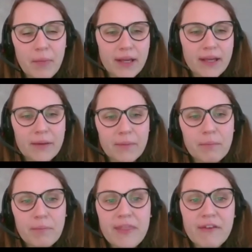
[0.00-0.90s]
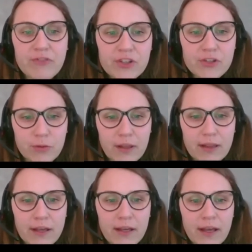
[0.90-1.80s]
the
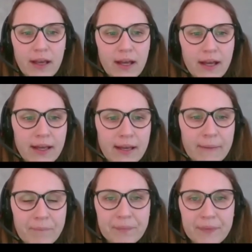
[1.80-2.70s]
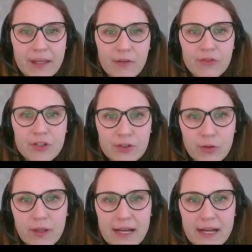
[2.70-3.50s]
visual. Visual,